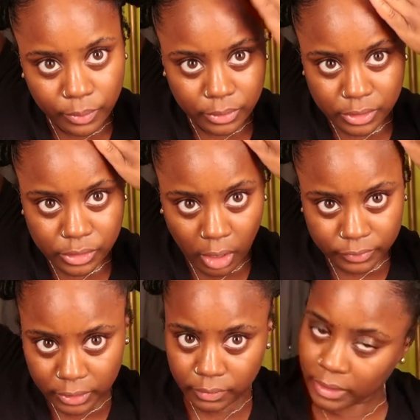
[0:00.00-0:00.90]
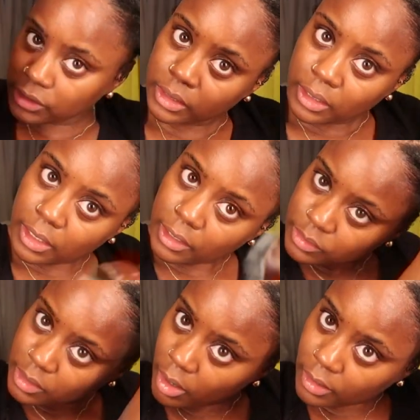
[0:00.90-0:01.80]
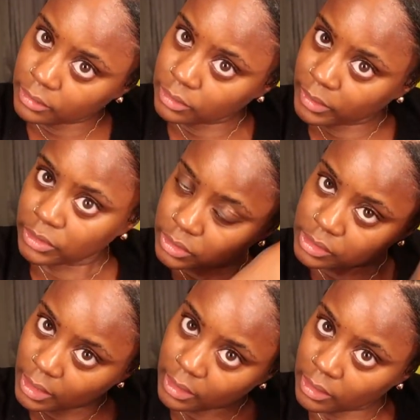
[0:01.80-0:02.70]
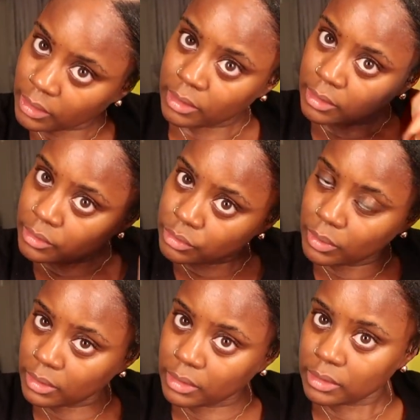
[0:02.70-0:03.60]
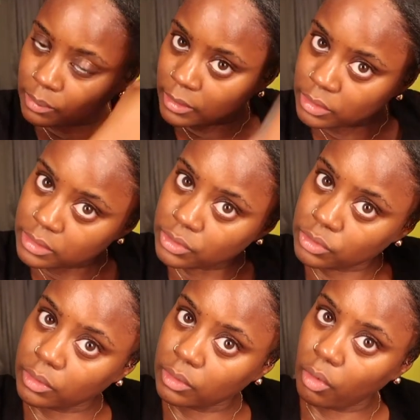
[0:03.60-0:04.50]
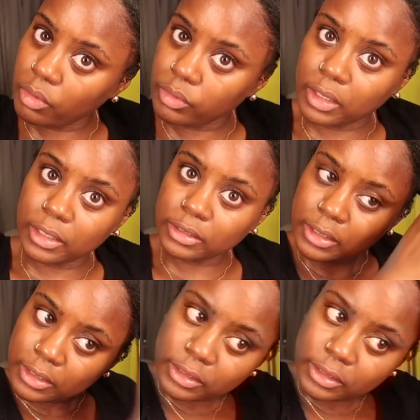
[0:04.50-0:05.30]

there's more friction and I also have less hair, so it's much easier to just roll the knot. I found it a